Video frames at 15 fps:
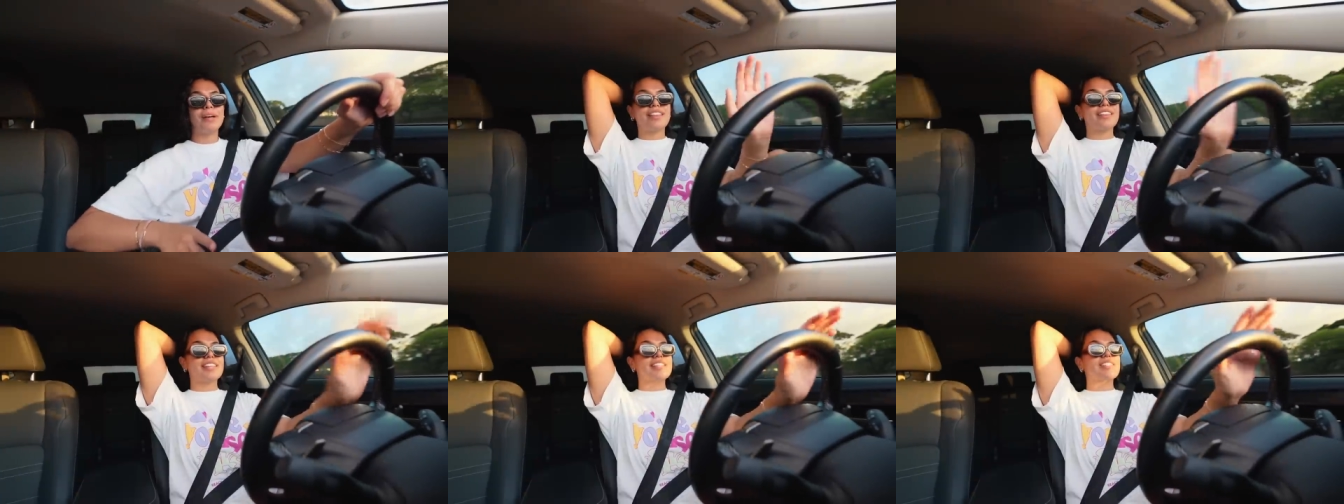
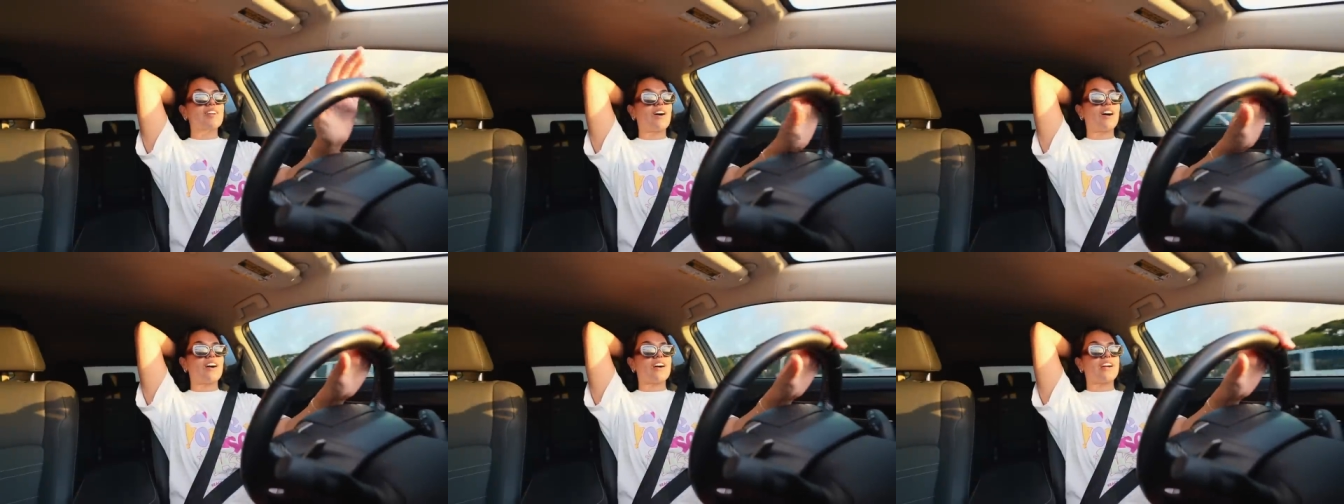This
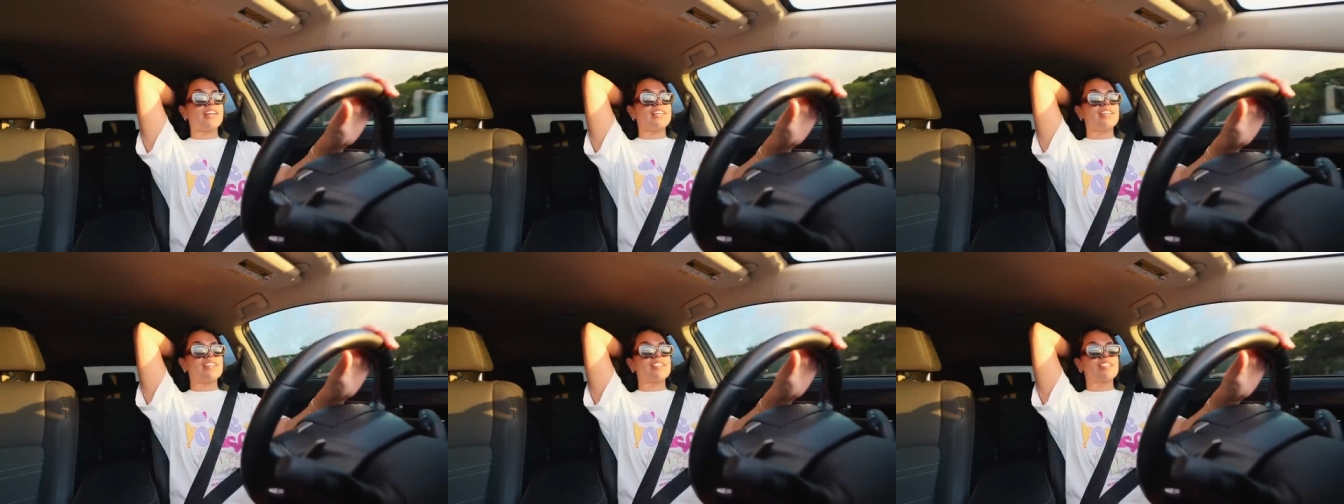car
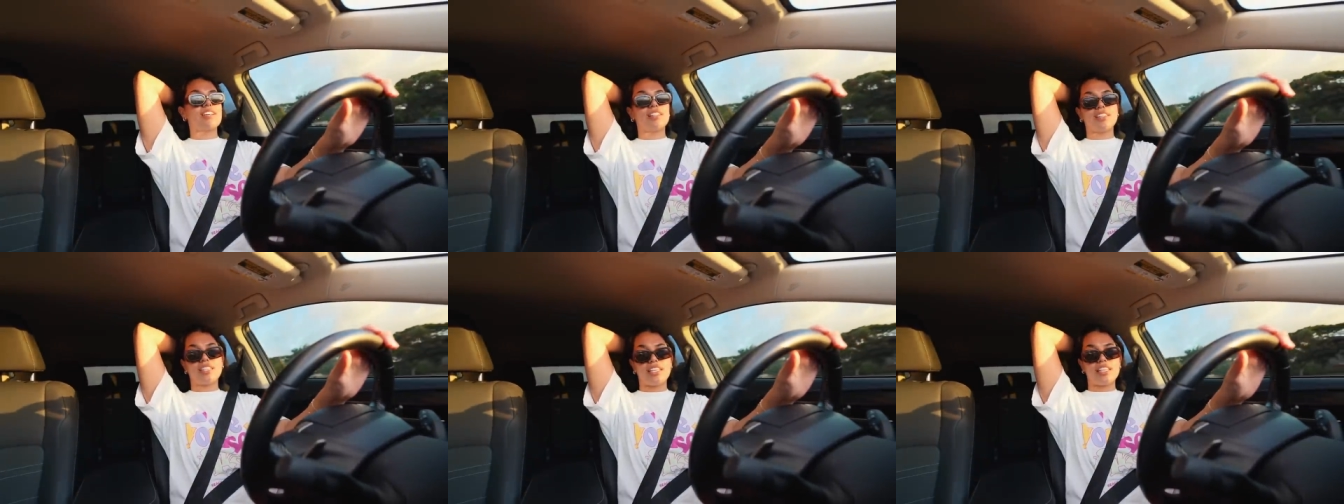is
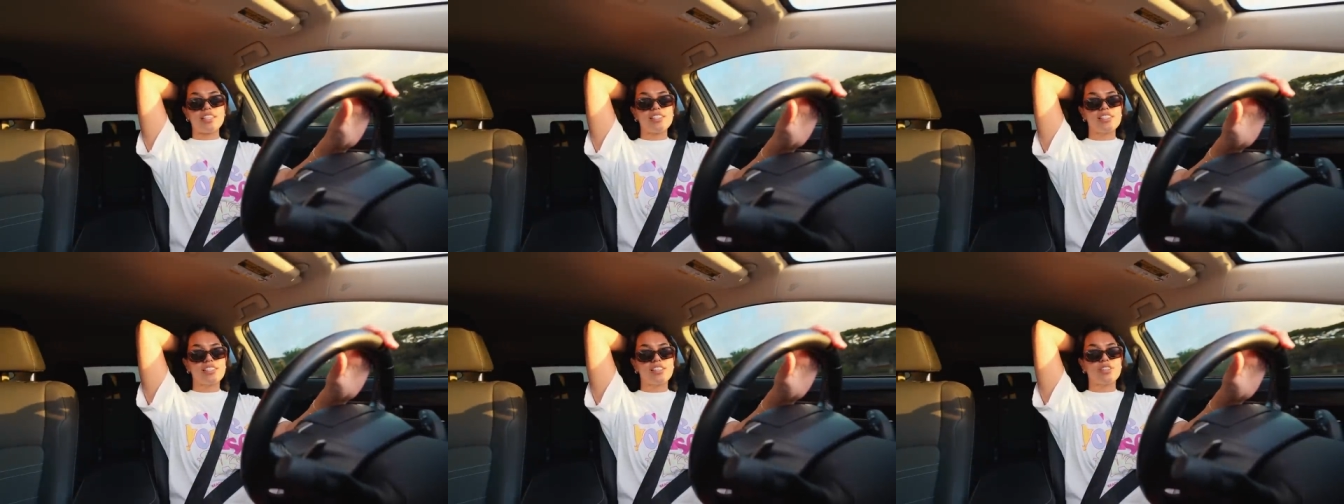a
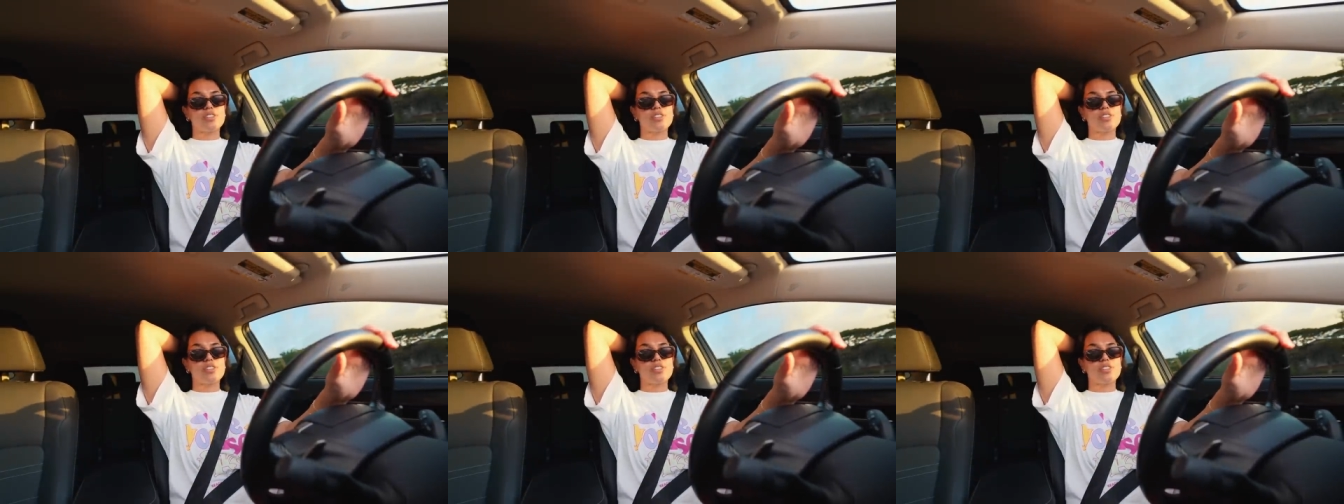lease,